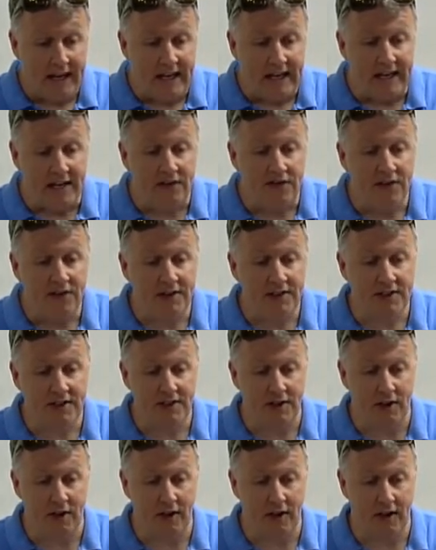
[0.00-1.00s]
if the
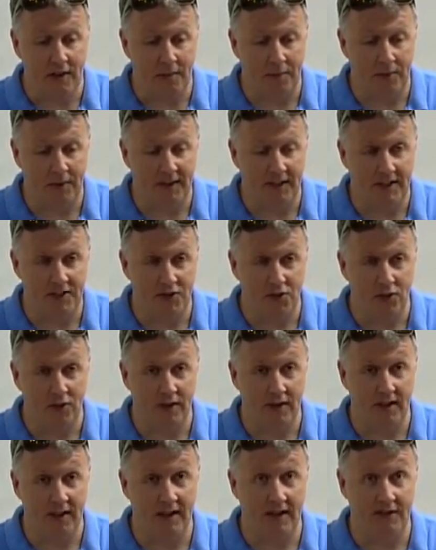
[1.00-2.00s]
startup is
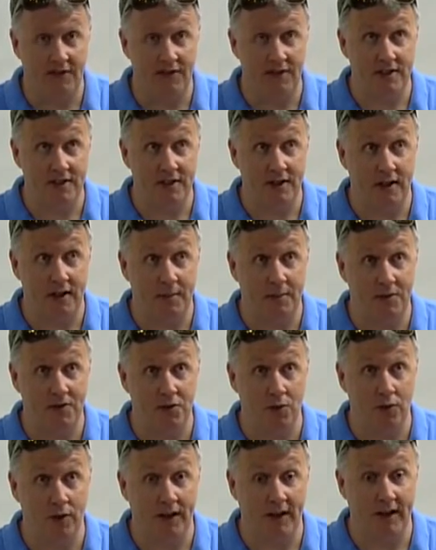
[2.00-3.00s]
if the startup is
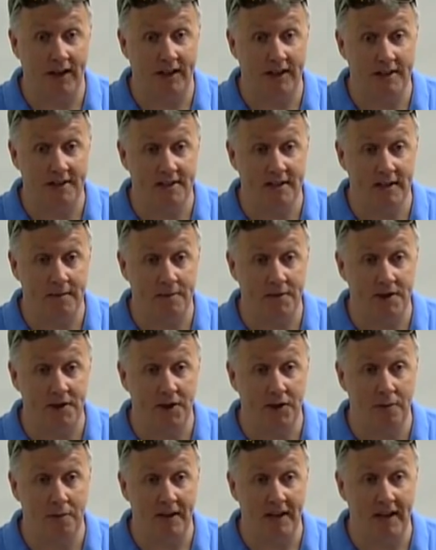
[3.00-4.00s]
working in some
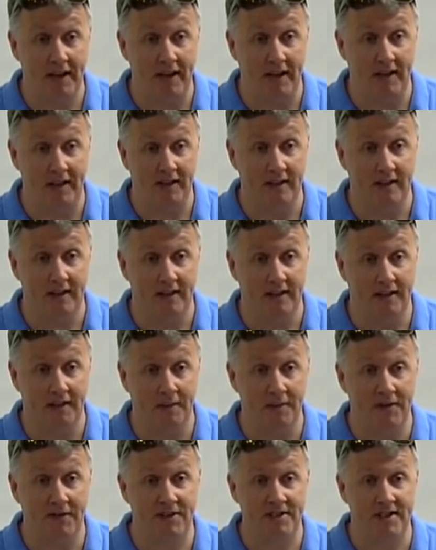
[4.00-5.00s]
domain,
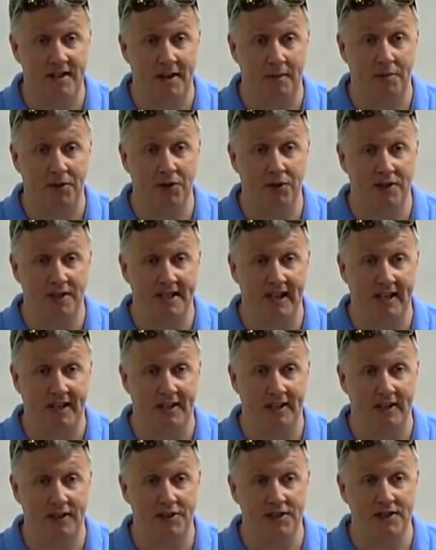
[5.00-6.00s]
um, if it's not a pure
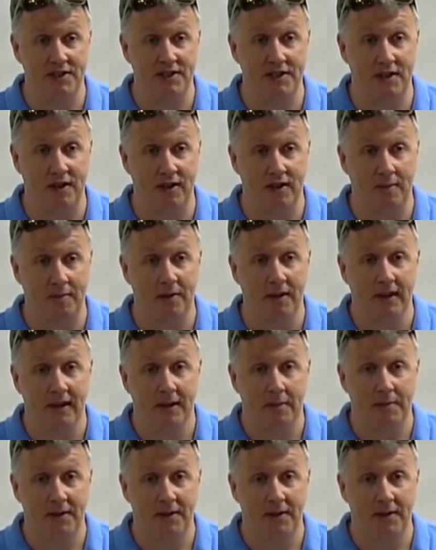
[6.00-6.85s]
technology startup,